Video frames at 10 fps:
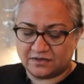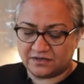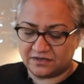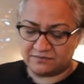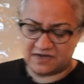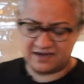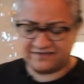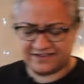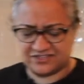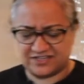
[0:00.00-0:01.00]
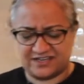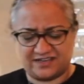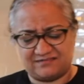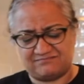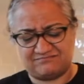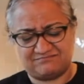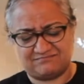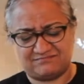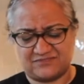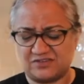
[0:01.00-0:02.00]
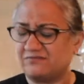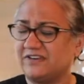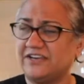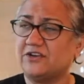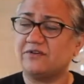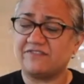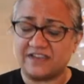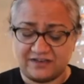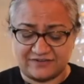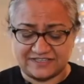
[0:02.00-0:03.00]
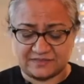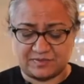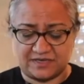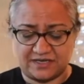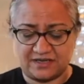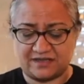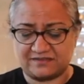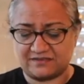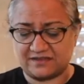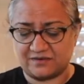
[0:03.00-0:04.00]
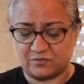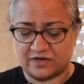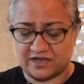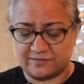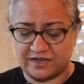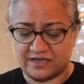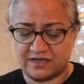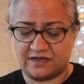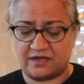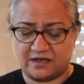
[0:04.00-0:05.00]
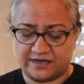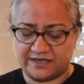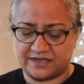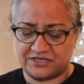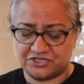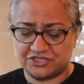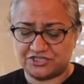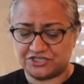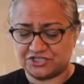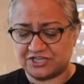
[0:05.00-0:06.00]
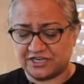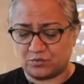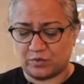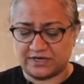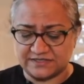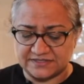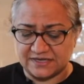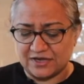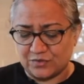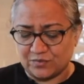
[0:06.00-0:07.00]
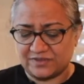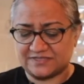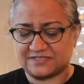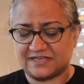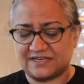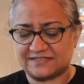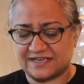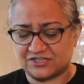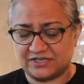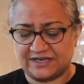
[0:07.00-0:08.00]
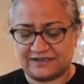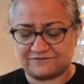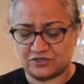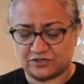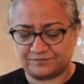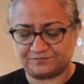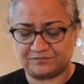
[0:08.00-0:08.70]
I've actually don't really know of any recipe other than when I make garlic and ginger chicken wings where the skin is actually left on.